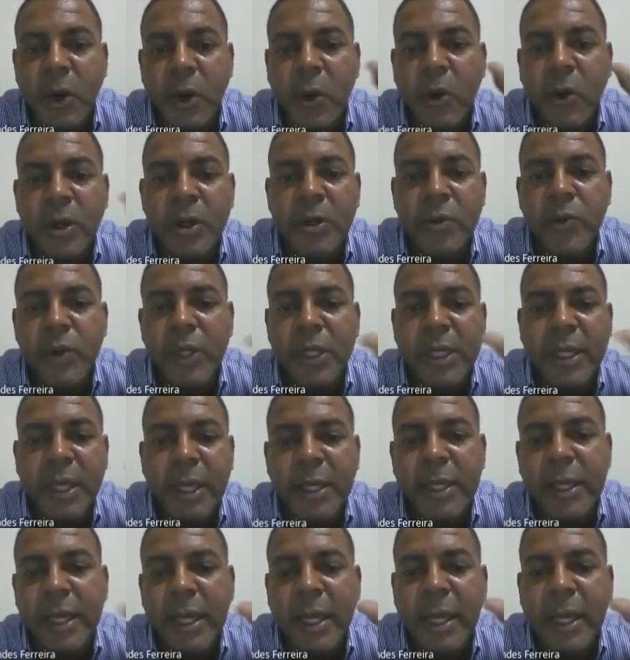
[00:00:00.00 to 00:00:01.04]
Or we
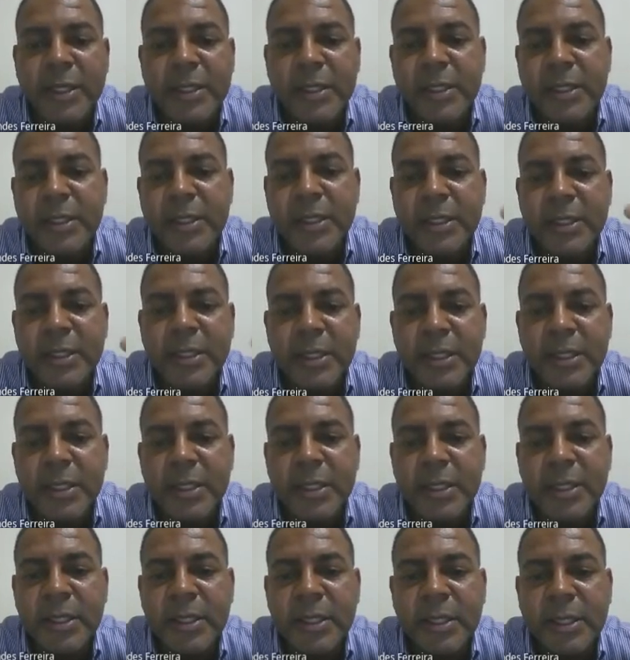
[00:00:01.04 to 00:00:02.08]
can let
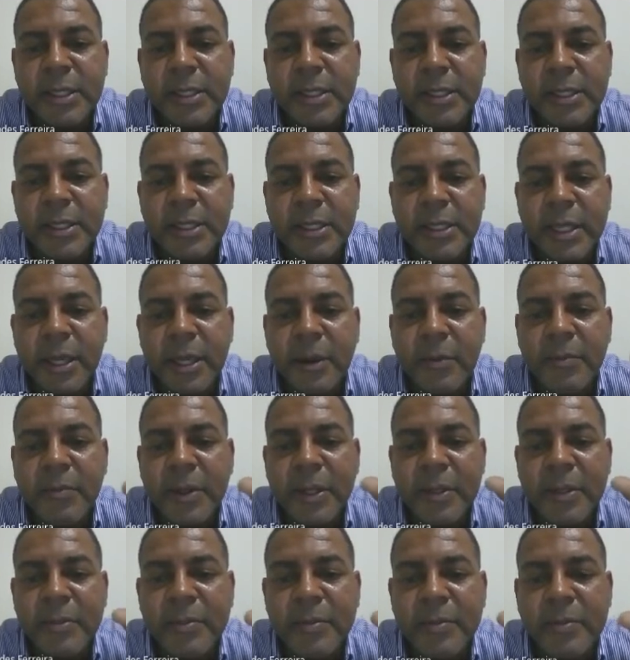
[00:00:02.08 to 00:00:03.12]
this
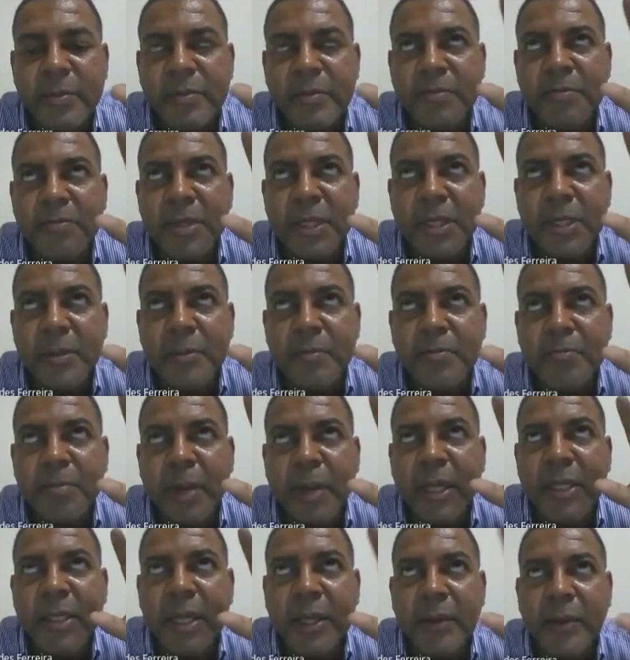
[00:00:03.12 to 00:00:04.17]
coupling be
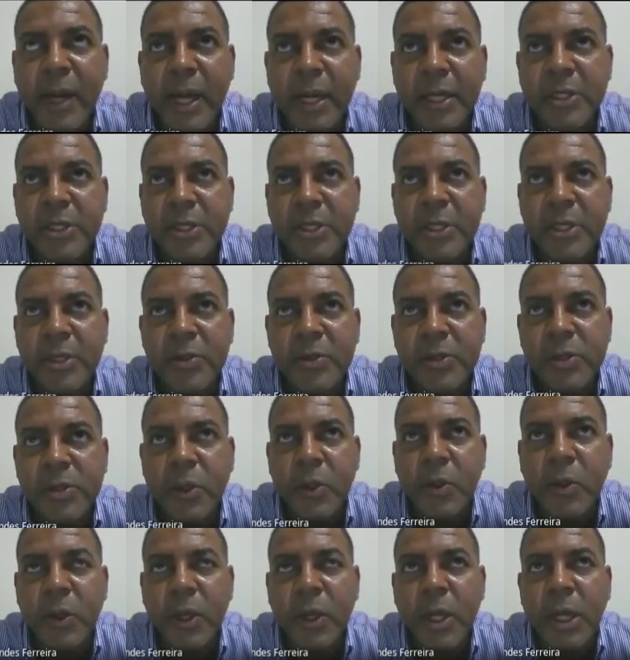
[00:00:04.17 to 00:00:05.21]
bidirectional.
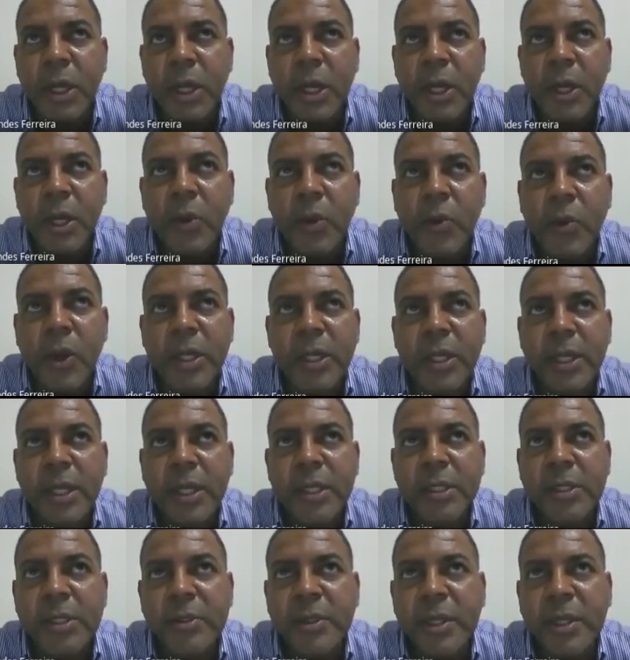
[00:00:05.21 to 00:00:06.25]
So one
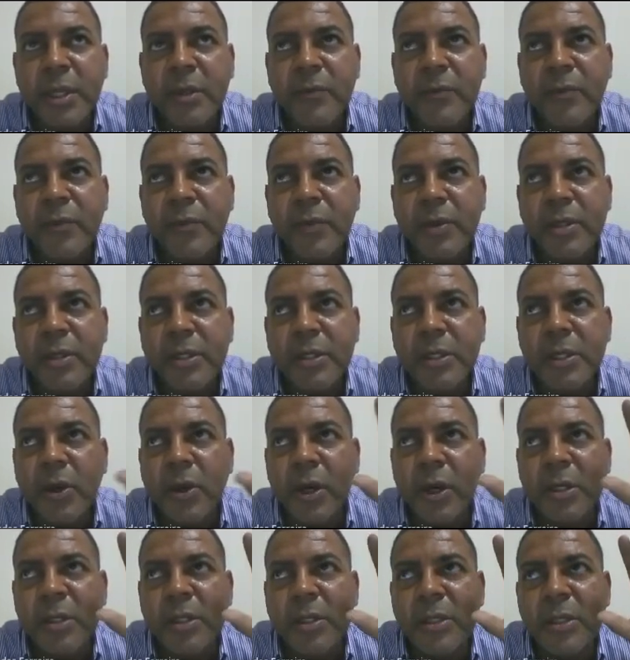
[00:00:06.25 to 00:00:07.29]
country can influence the
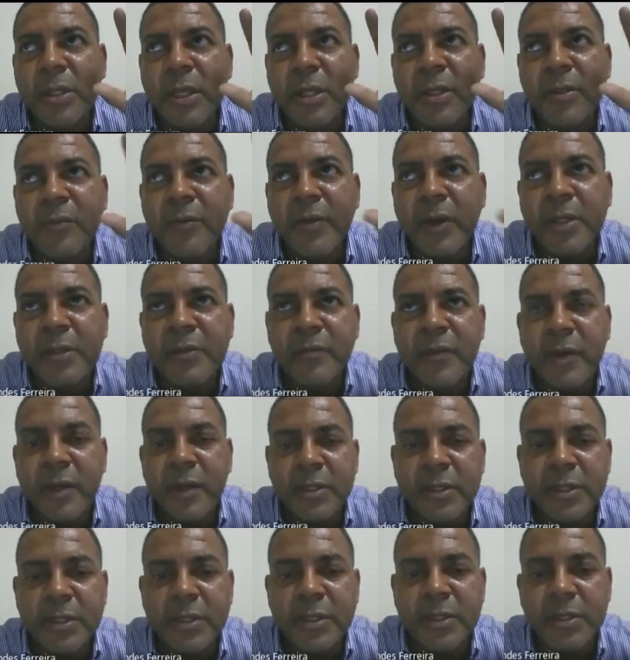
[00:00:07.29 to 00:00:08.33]
other, and vice
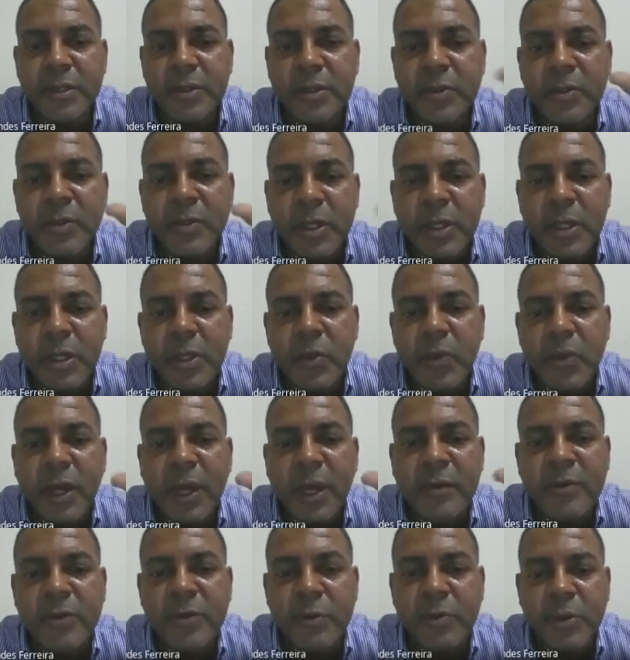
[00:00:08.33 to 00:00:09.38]
versa. So we
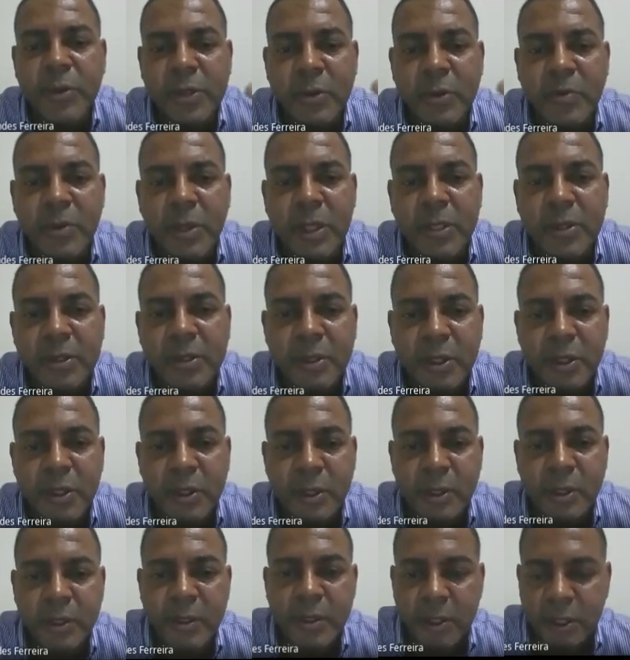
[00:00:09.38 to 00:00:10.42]
have two possibilities
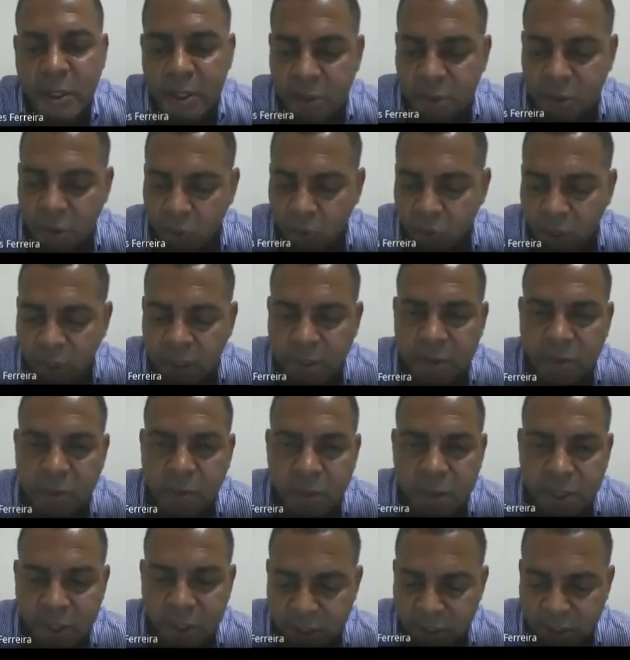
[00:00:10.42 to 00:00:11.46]
here. So what
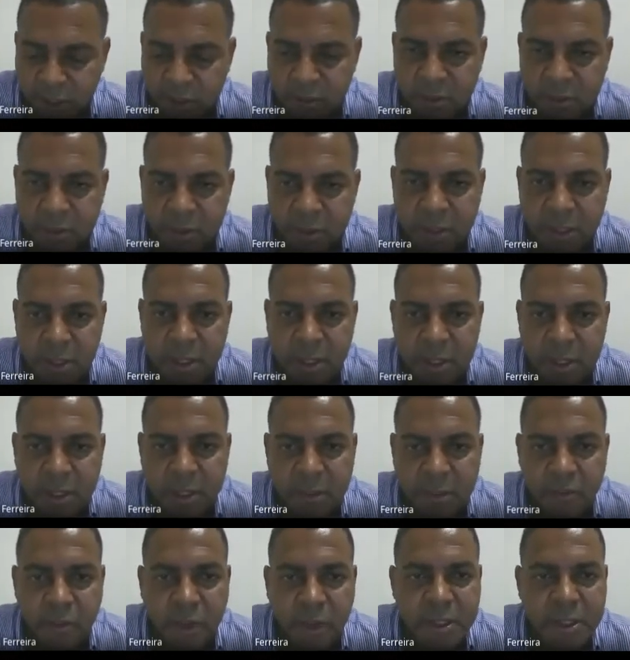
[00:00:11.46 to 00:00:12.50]
we did
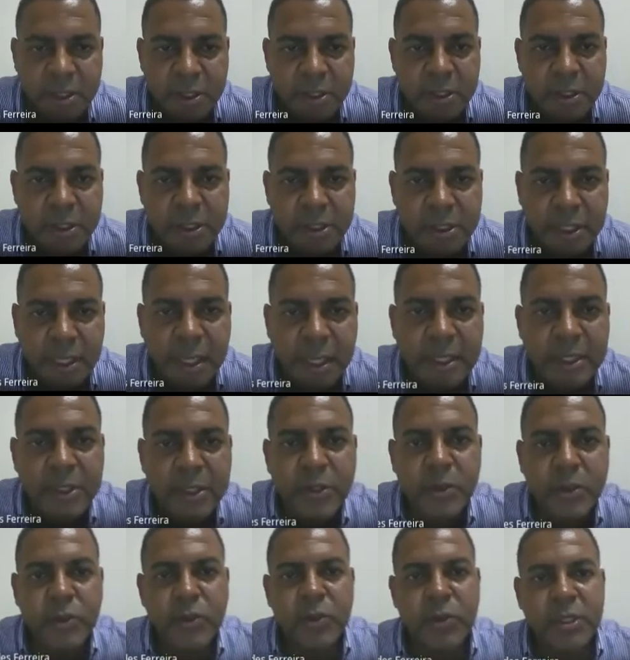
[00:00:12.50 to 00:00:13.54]
was try
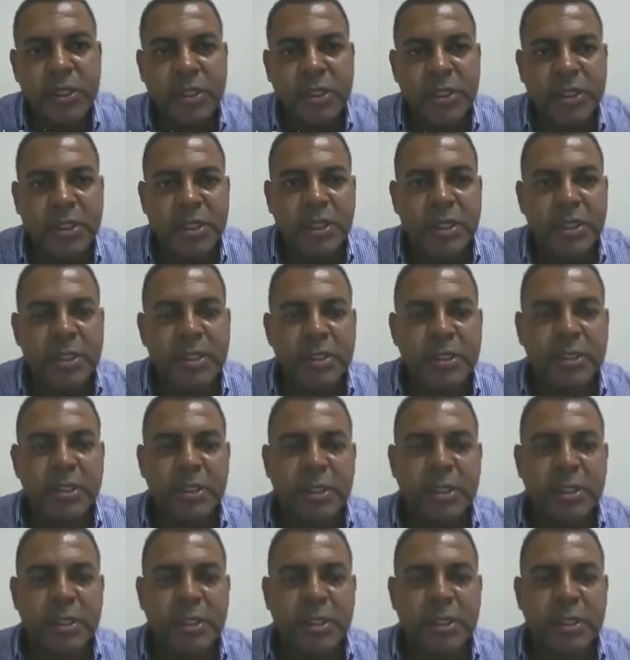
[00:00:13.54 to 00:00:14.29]
to study